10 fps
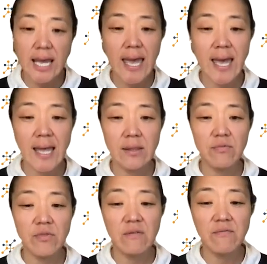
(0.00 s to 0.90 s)
and
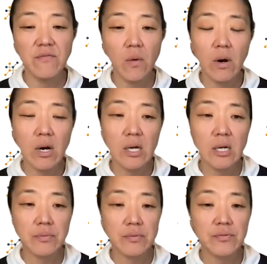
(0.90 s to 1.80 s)
the four
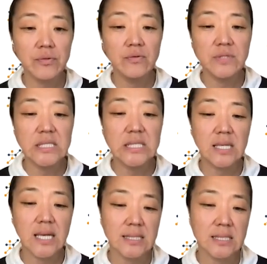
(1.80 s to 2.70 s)
approved
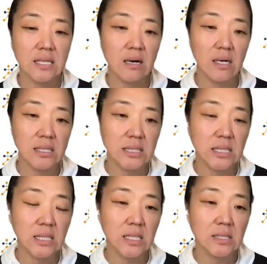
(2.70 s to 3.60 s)
CD19
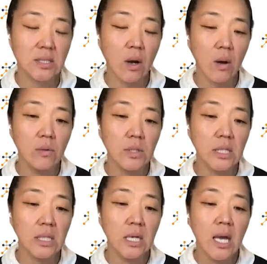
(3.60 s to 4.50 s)
CAR-Ts
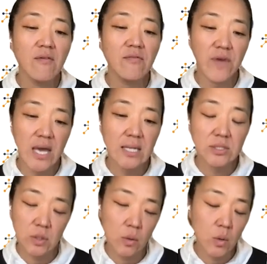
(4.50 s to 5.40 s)
only
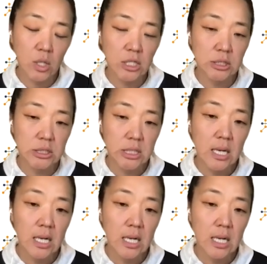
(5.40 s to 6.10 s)
face towards